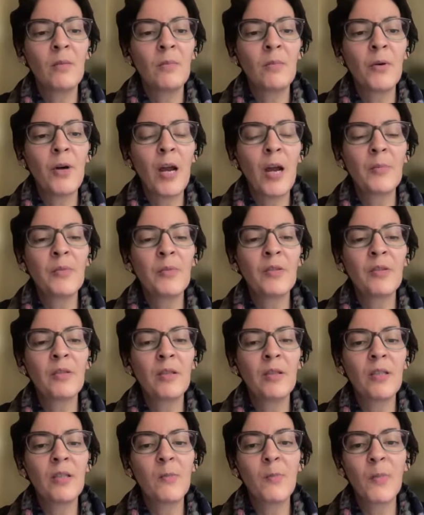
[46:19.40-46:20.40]
perhaps
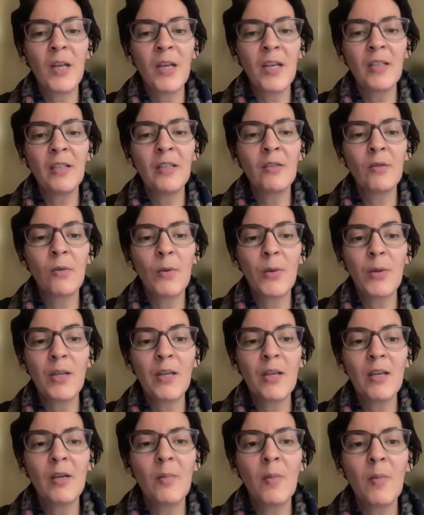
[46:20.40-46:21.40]
explaining or
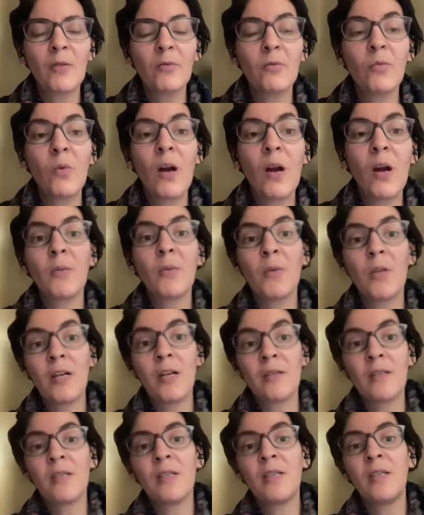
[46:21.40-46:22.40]
thinking about why we
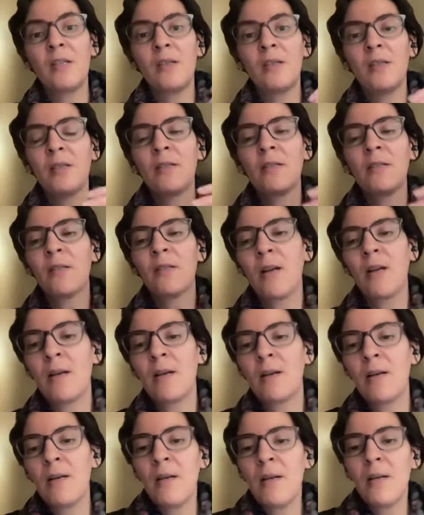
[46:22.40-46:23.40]
are seeing this
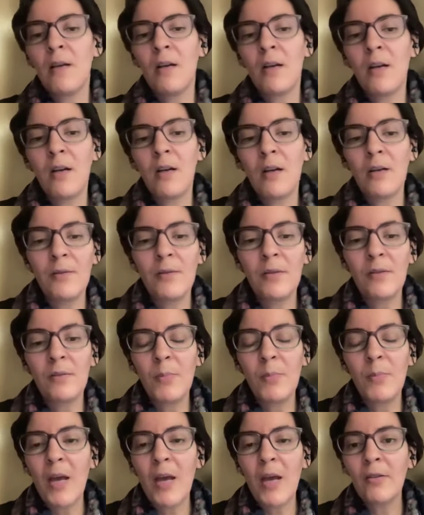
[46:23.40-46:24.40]

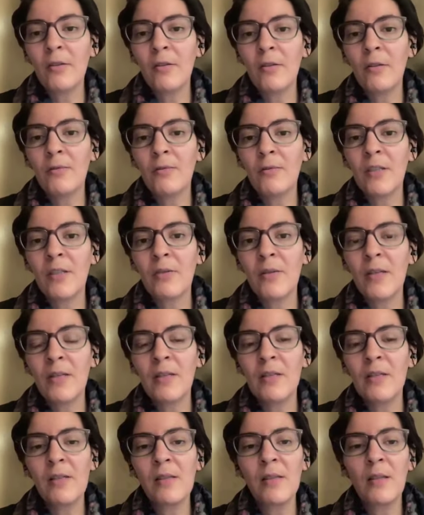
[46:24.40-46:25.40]
pattern of
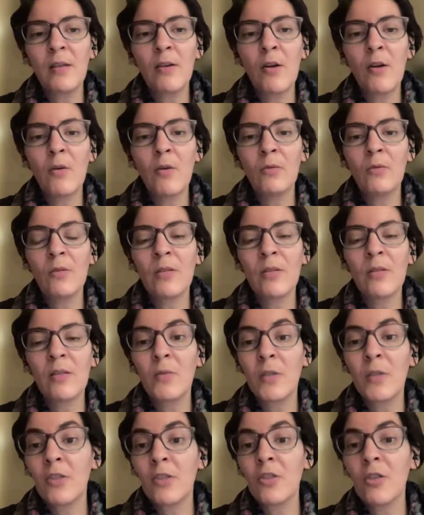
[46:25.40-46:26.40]
decrease in the loans,
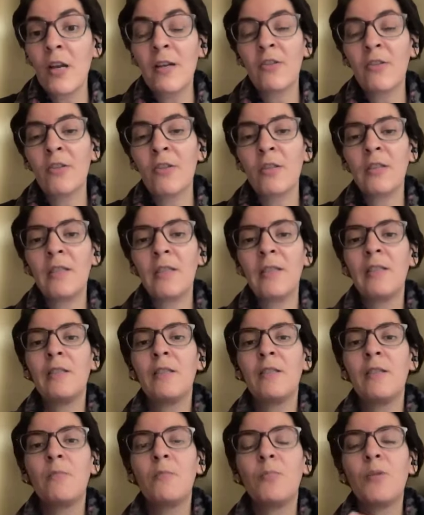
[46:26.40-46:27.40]
which actually
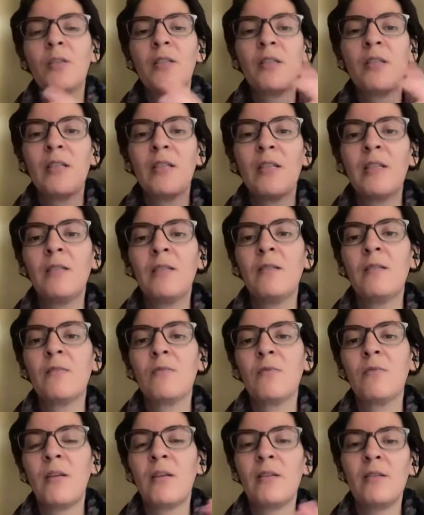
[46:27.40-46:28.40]
precedes,
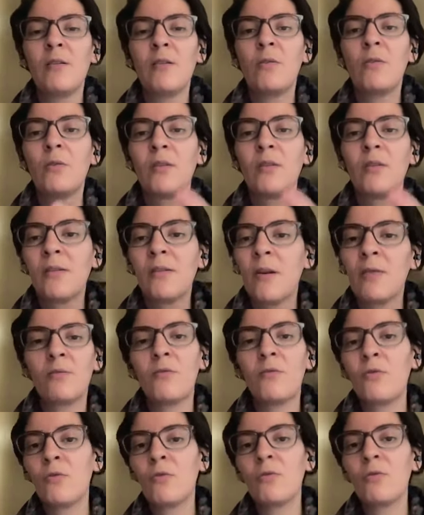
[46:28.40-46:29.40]
right? So it's
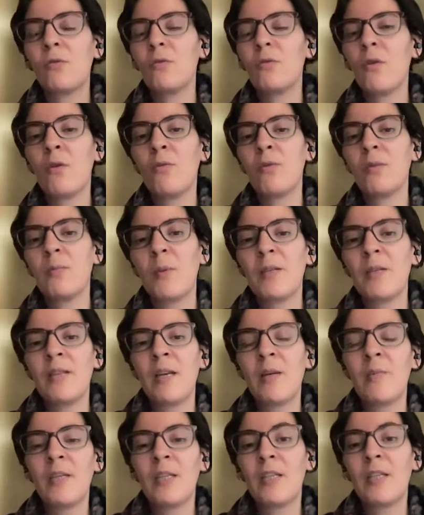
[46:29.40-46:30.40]
not due to COVID
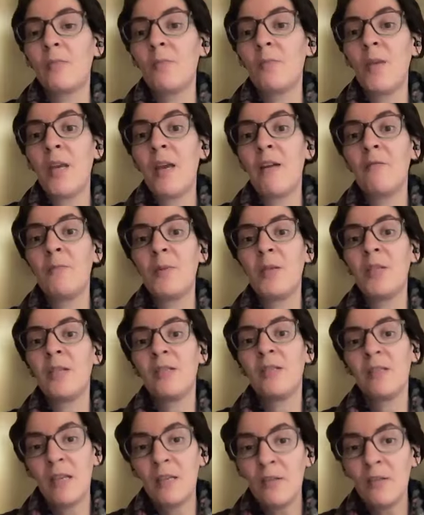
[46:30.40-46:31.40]
pandemic. It may have been
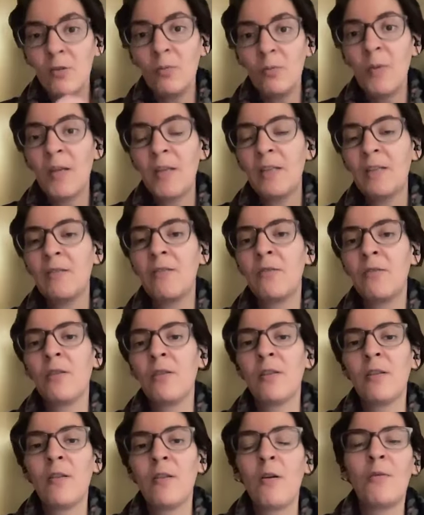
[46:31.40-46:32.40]
exacerbated
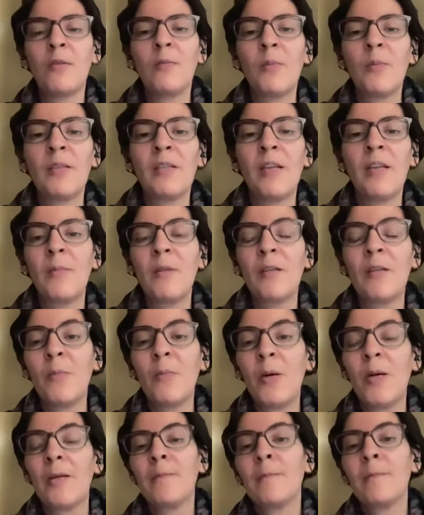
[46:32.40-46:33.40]
during the COVID pandemic,
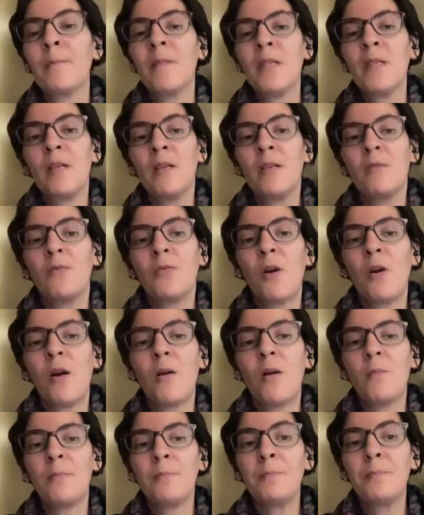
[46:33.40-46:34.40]
but
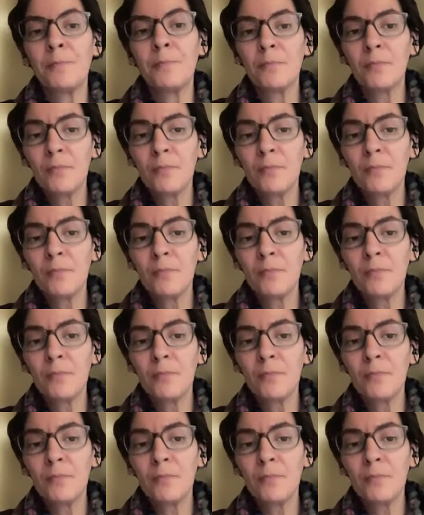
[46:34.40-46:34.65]
from